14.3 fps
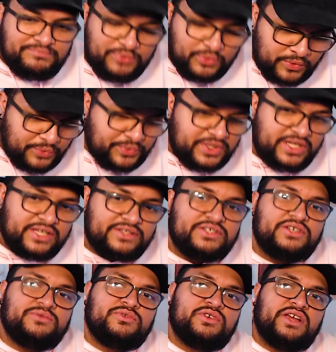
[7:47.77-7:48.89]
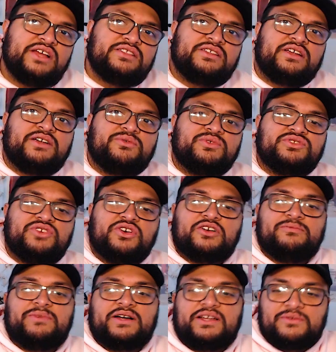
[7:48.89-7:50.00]
But when we get there, we'll get there. And we'll talk
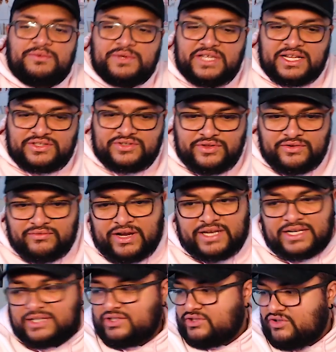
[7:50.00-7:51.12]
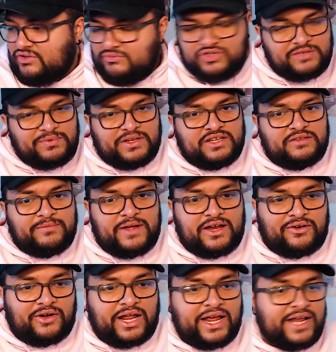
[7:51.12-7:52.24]
about it when we get to The Rain. And there's no music playing in the
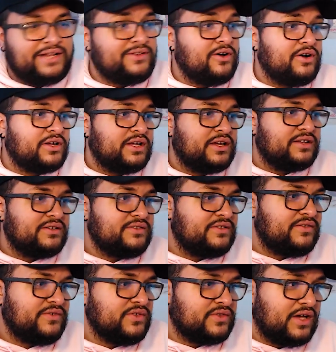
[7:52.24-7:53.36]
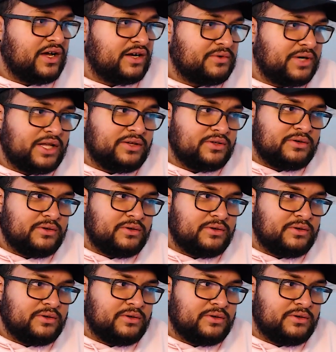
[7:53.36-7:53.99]
background. I hate talking because this just feels awkward. I don't